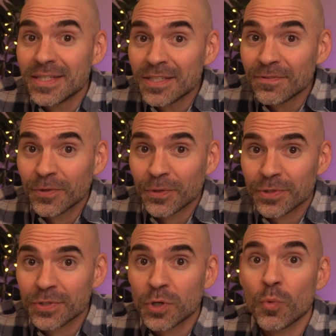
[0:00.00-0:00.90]
This
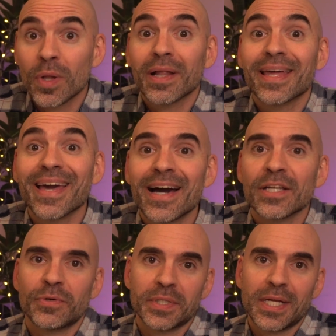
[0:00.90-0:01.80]
focus will
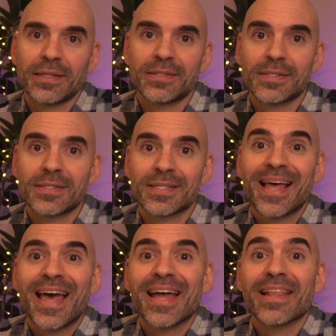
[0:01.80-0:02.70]
guide your analysis
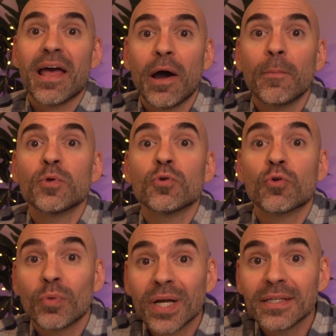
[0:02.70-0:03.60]
and helps you
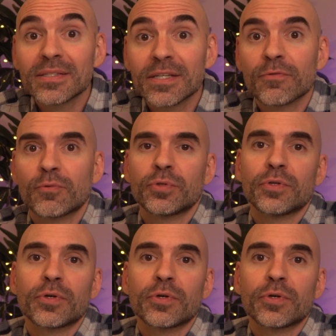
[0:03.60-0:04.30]
quickly sift through the